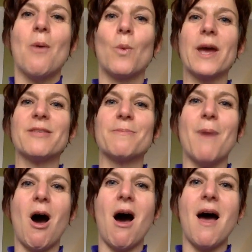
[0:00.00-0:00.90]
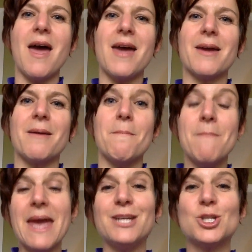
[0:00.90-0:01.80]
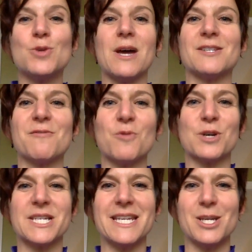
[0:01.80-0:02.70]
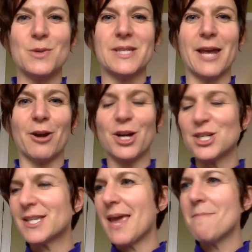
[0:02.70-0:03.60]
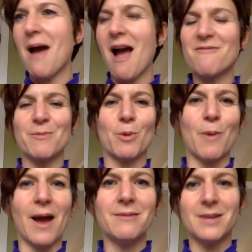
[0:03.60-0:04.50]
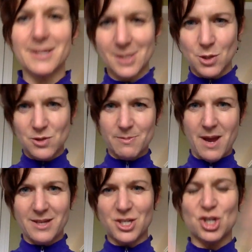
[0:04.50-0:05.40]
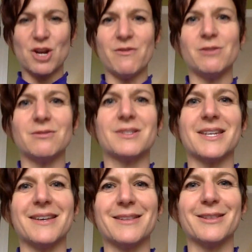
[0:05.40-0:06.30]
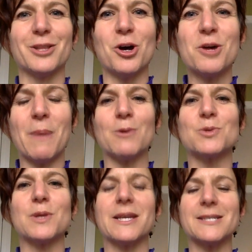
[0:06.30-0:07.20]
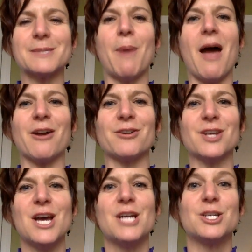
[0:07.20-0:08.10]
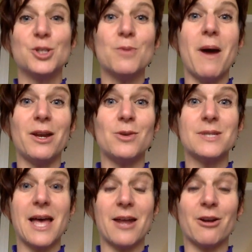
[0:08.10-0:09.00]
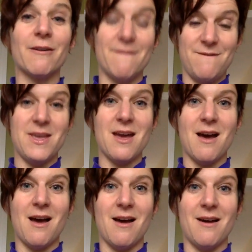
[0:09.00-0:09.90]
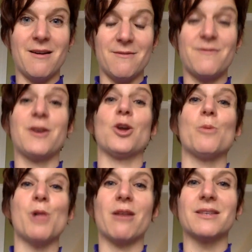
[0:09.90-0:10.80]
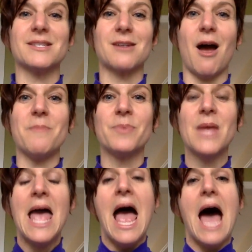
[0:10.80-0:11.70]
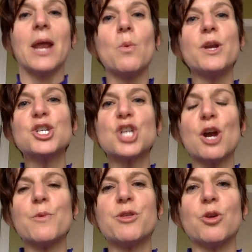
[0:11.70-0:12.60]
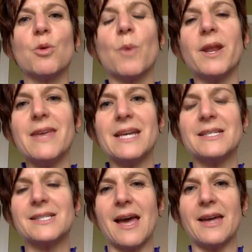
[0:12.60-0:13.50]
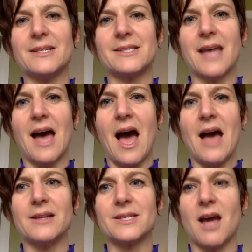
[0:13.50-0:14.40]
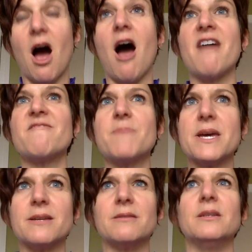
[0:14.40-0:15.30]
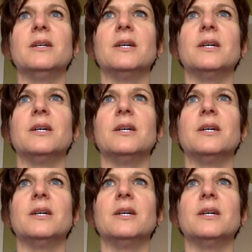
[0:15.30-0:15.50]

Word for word: with my May 2014 newsletter. I just came back from a run, excuse my disheveled uh, look, but I was really inspired to do my newsletter via a video blog this time. And I want to share with you one of the insights that I've been